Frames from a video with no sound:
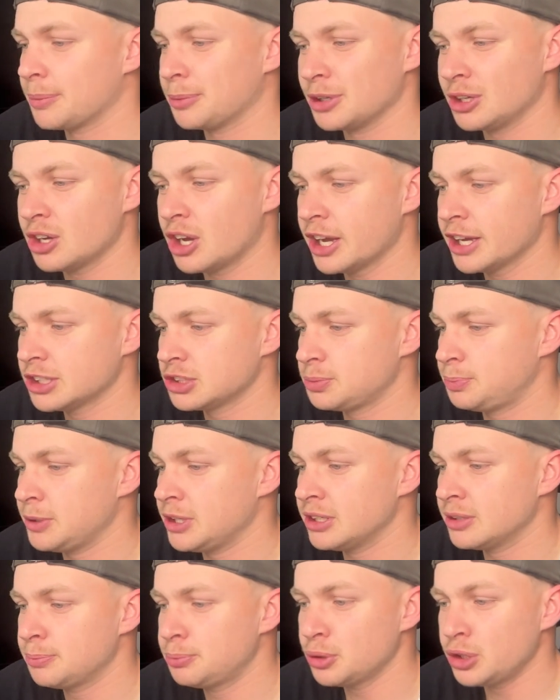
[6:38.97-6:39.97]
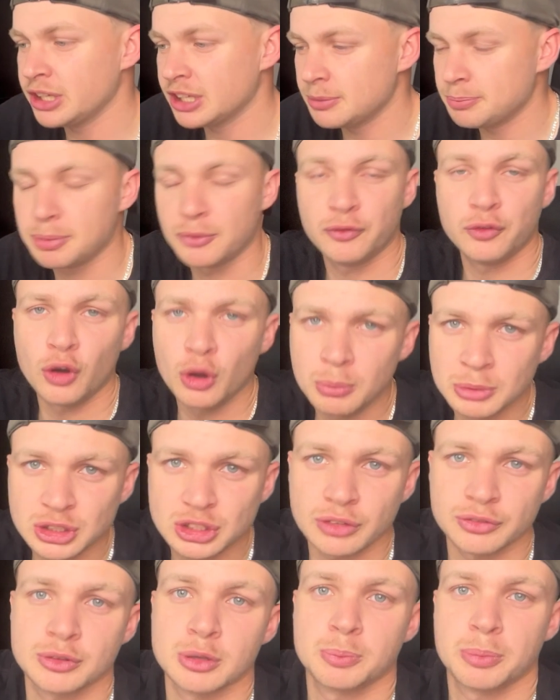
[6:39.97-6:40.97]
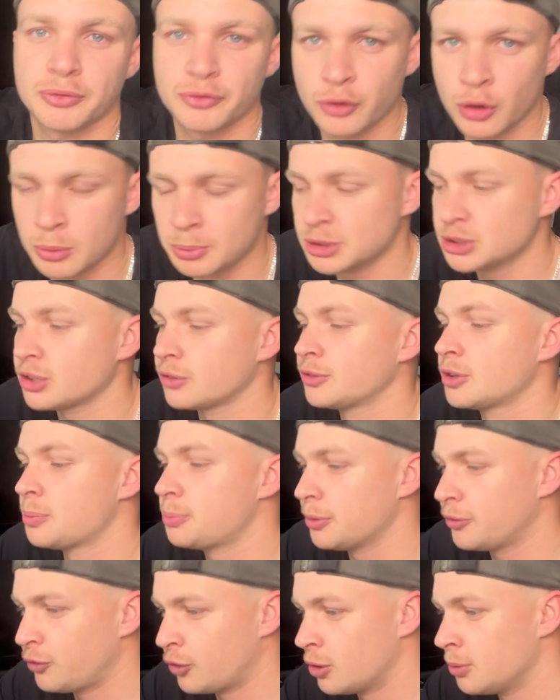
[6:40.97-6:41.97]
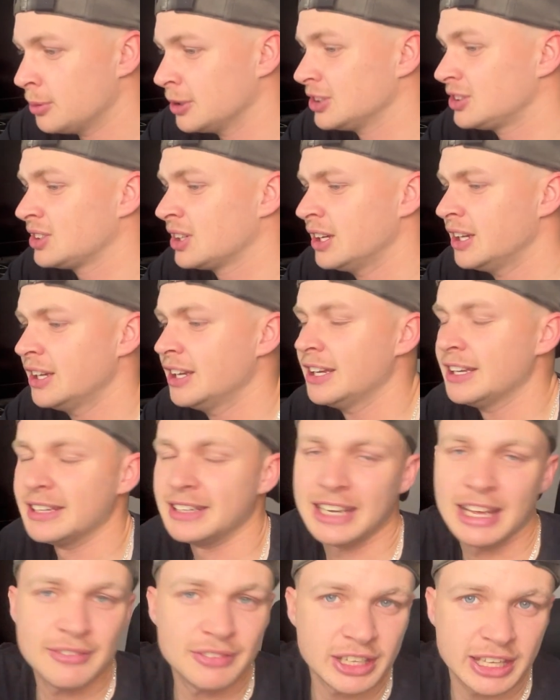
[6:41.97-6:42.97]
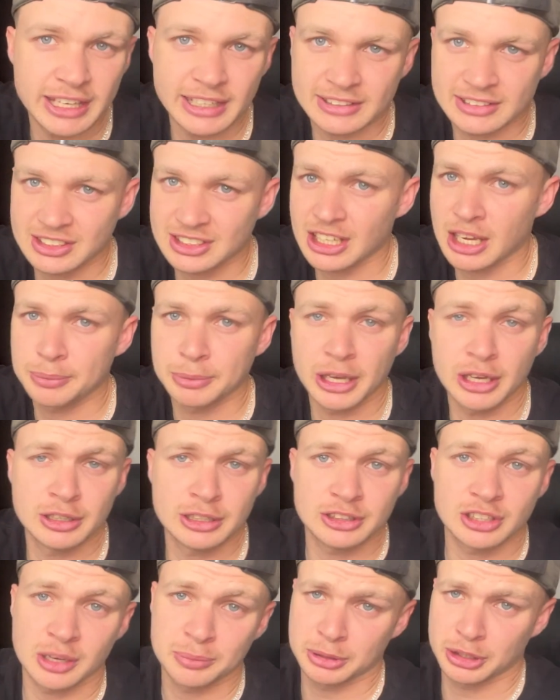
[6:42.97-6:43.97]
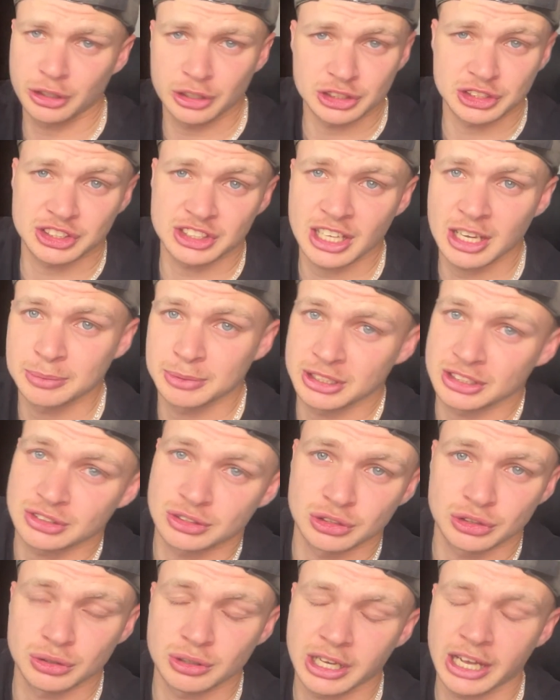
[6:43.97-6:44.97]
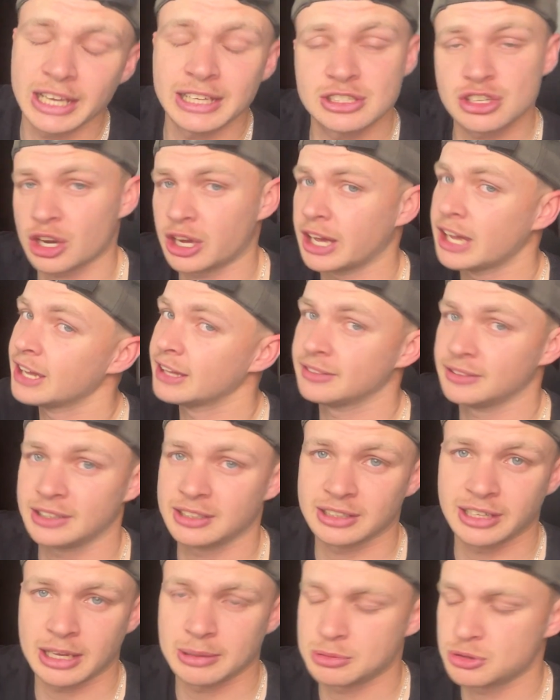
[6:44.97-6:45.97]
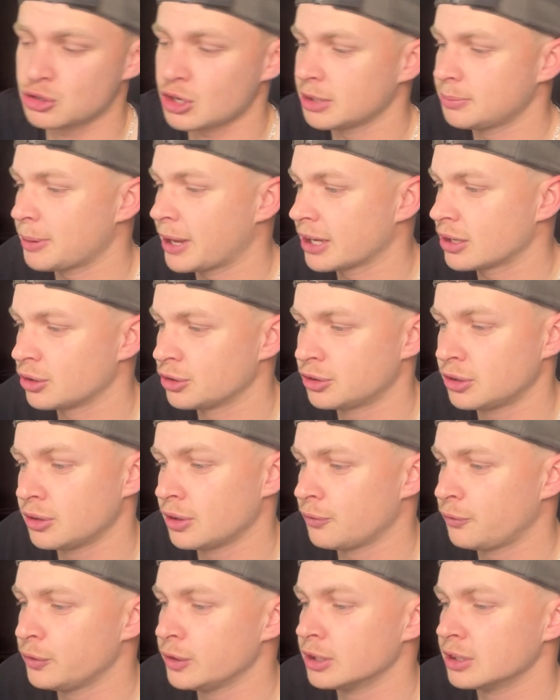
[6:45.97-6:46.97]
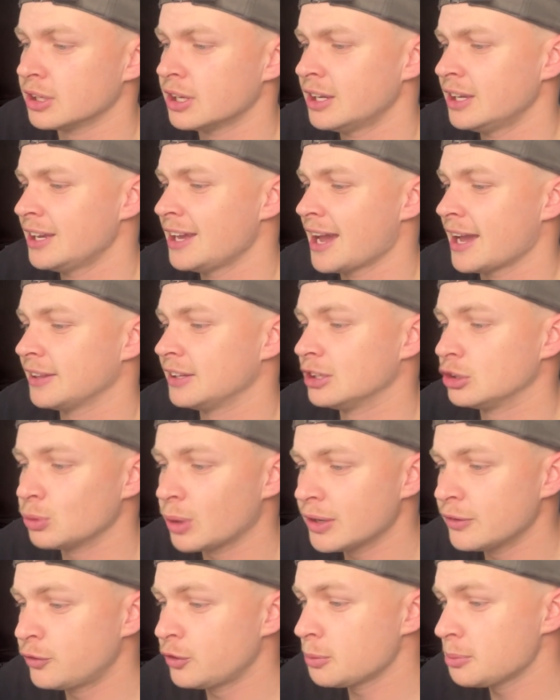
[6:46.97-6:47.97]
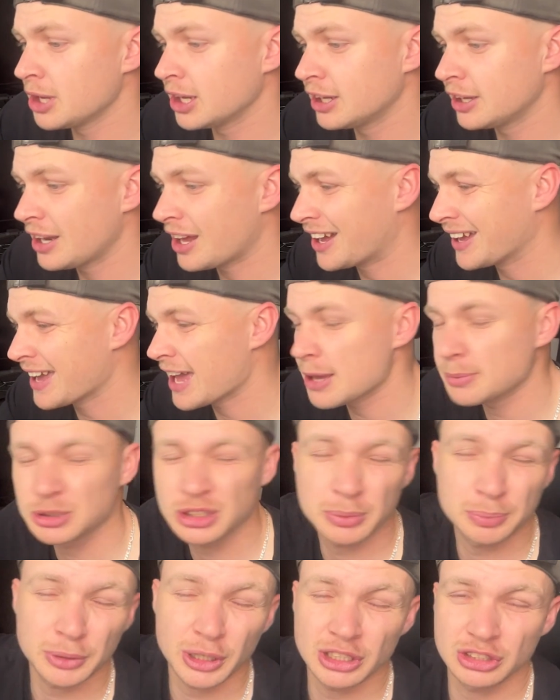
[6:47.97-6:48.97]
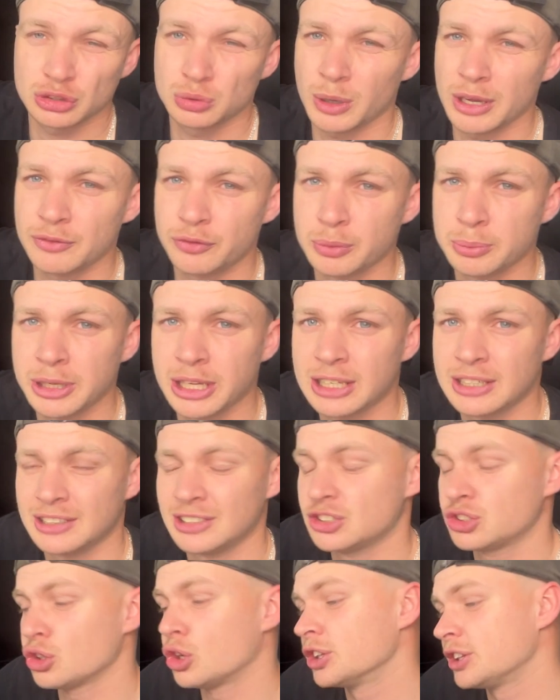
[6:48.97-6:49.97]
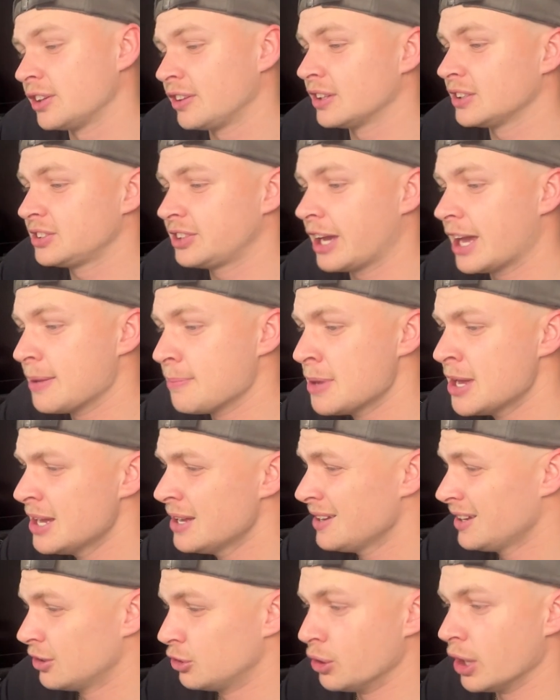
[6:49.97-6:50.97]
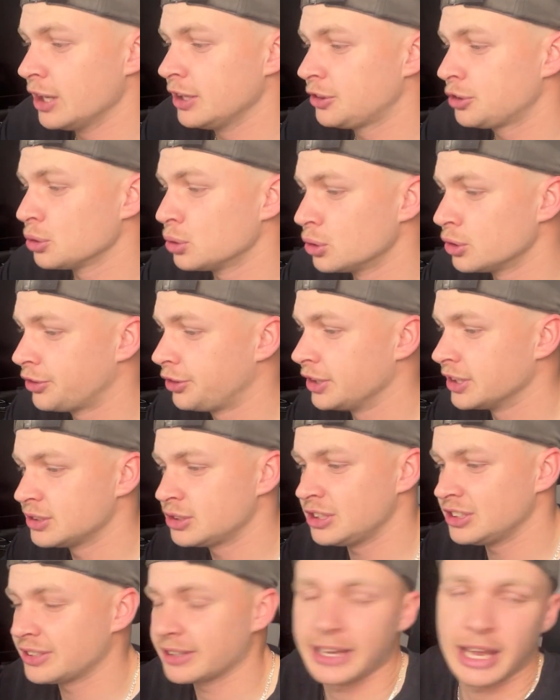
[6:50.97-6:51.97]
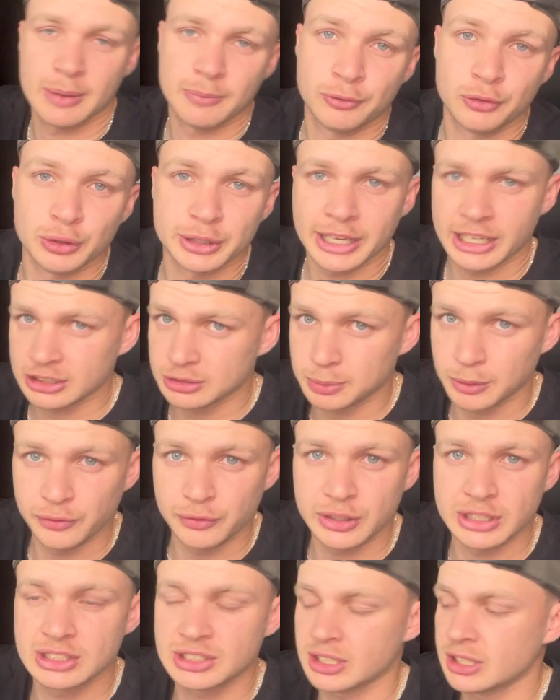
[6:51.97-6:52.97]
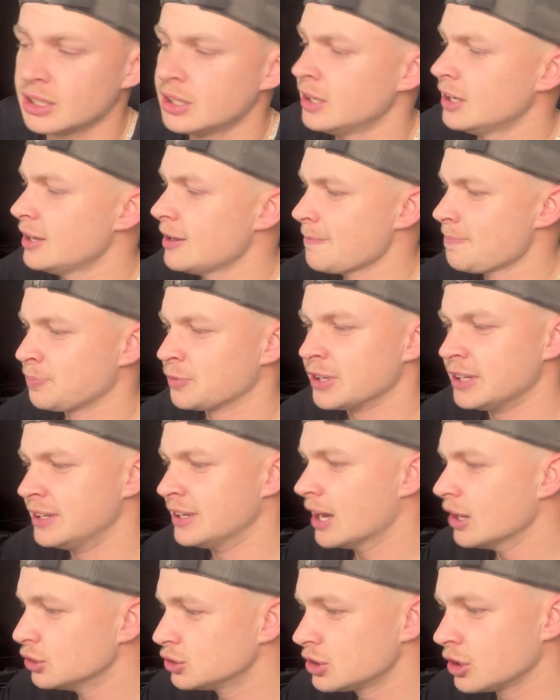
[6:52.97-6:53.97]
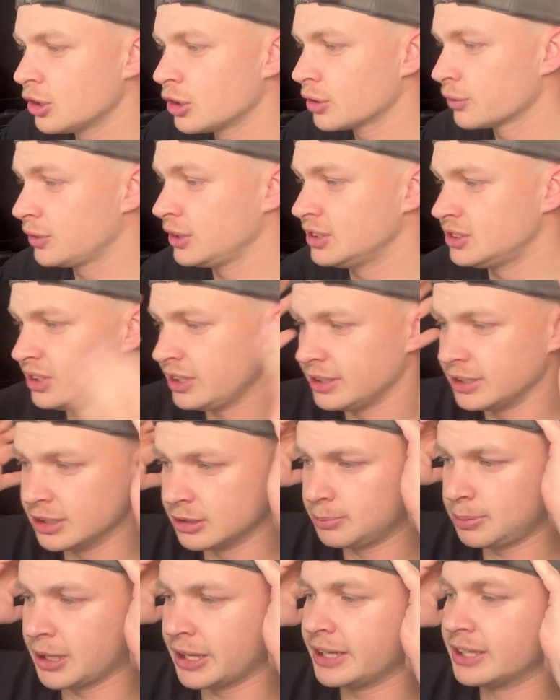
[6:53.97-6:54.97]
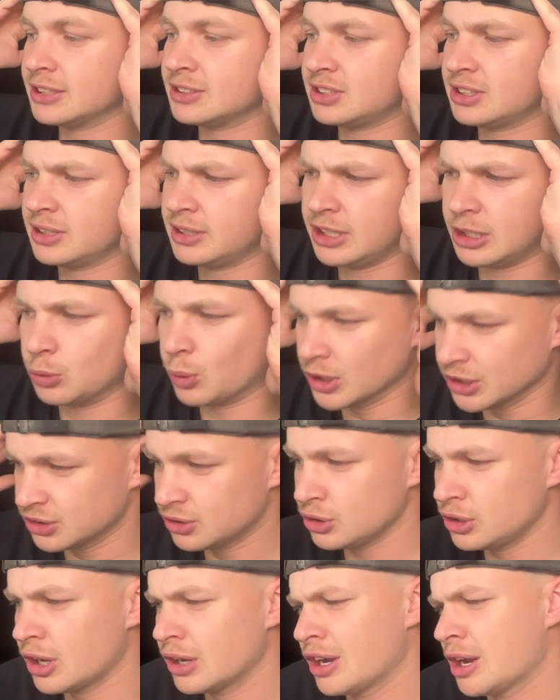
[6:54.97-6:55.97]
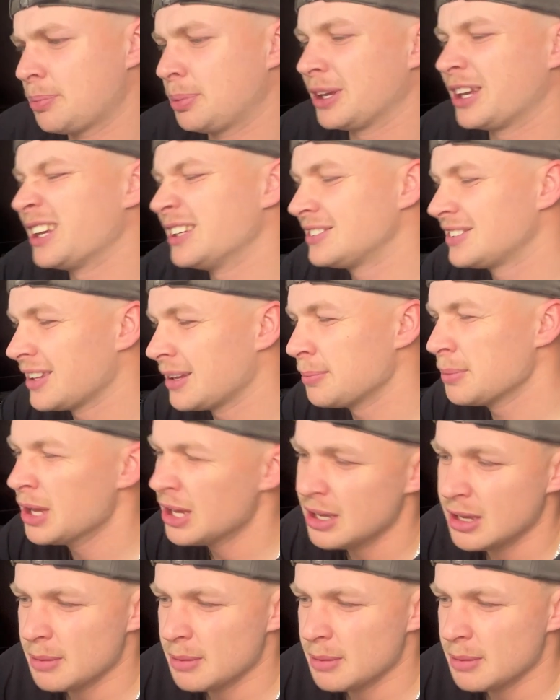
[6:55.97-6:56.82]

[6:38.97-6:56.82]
The guy has been putting in performance after performance after performance, never gets subbed. The only time he got subbed is to do a HIA and then came straight back onto the field. And then Dwayne Vermeulen, I am surprised Dwayne Vermeulen is starting this game. Really thought this is the game for Jasper Wiese. He knows a lot of these England players. He wants to go up against them.